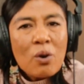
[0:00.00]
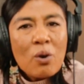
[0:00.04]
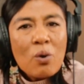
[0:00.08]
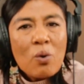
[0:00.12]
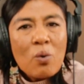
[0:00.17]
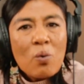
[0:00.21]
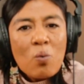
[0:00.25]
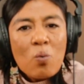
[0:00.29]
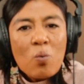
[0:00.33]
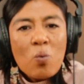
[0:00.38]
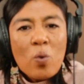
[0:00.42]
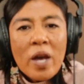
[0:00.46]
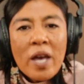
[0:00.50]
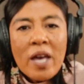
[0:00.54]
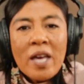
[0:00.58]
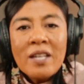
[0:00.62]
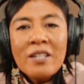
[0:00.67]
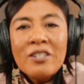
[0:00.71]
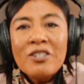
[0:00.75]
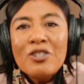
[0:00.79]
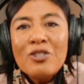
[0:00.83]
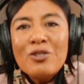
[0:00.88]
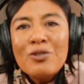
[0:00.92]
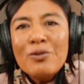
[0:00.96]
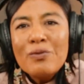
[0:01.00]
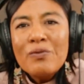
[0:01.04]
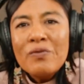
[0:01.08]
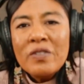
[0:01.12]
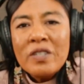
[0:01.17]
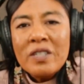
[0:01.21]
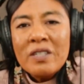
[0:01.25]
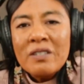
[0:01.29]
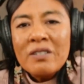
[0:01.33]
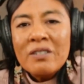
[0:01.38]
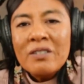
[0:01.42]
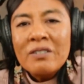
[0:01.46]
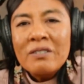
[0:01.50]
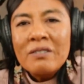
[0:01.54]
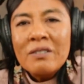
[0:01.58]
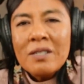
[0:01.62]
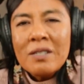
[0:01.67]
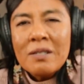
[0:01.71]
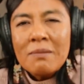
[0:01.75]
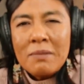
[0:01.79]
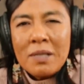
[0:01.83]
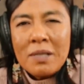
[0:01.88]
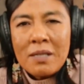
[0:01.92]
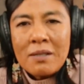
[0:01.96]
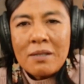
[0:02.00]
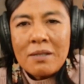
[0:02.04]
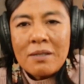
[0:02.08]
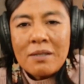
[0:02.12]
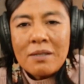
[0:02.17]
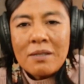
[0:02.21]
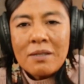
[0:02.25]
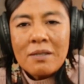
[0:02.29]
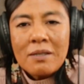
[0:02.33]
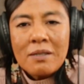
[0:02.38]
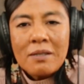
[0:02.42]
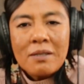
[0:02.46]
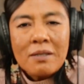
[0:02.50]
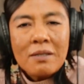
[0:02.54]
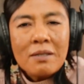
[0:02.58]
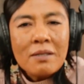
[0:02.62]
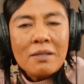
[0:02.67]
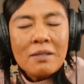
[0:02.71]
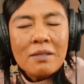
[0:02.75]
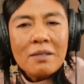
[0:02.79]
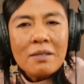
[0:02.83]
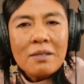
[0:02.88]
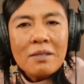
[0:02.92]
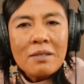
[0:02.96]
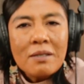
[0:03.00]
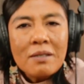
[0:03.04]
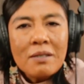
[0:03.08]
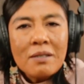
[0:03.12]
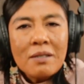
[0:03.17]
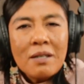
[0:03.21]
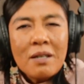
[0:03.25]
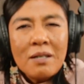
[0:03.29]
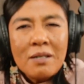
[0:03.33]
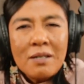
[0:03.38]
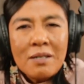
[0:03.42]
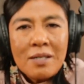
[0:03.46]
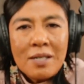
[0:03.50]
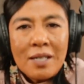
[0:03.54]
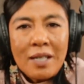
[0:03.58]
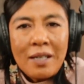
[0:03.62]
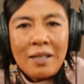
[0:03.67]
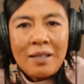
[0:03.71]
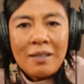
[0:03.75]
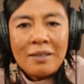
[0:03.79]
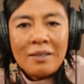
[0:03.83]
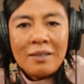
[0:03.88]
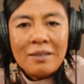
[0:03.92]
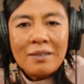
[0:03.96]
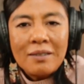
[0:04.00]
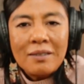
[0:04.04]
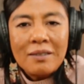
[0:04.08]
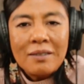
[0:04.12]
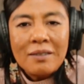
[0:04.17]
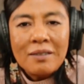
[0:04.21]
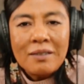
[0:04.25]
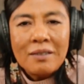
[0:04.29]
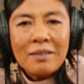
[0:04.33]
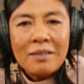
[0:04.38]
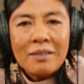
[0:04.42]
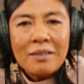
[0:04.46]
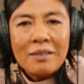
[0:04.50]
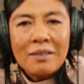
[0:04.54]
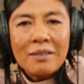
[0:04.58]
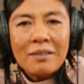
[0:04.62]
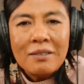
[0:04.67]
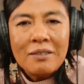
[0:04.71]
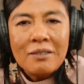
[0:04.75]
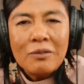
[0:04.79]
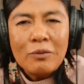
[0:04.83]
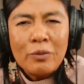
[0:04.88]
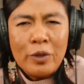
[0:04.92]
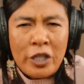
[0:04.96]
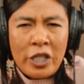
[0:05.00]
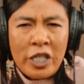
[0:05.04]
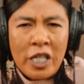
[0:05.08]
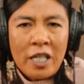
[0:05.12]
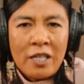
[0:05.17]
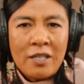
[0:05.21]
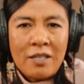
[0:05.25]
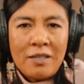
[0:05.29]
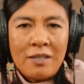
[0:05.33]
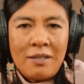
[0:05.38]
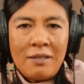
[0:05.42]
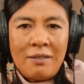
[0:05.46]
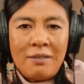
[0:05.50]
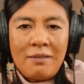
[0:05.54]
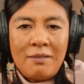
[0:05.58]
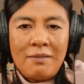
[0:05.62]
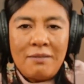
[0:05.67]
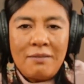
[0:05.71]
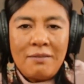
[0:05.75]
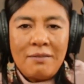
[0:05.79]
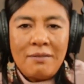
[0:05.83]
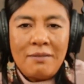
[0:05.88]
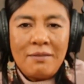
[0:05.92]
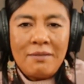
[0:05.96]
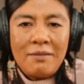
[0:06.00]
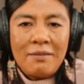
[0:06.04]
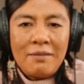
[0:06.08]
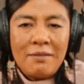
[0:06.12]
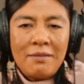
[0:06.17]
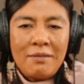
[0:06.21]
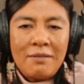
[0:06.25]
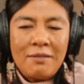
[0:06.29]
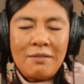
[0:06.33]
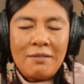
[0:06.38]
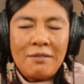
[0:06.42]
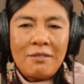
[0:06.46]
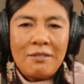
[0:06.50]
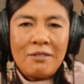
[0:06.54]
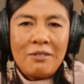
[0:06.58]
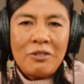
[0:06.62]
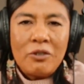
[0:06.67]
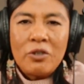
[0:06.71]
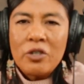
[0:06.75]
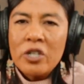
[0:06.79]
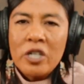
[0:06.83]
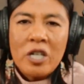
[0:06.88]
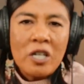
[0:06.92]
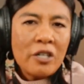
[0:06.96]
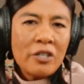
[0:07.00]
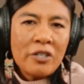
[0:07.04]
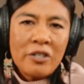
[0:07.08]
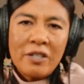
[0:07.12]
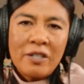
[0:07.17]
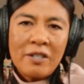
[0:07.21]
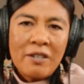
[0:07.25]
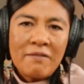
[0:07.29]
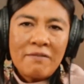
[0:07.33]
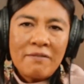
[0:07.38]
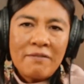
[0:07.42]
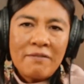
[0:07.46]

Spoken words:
When do you feel dismissed, unseen, rejected, or not good enough?